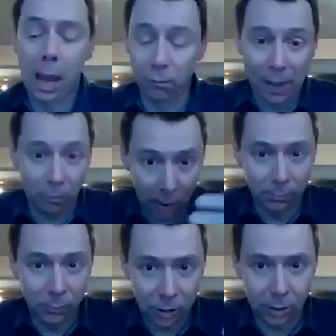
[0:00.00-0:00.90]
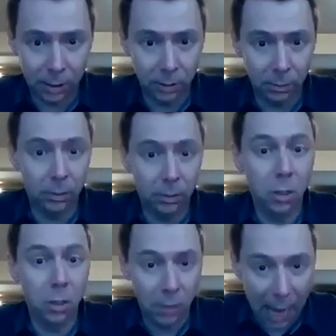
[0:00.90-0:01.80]
health outcomes to the
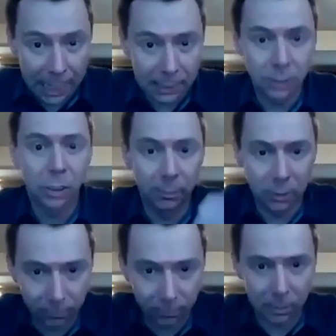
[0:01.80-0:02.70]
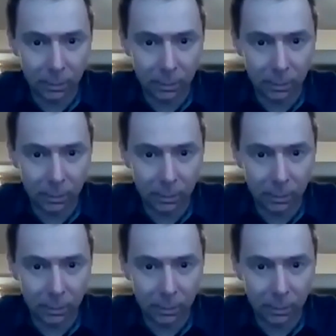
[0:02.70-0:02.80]
UK in terms of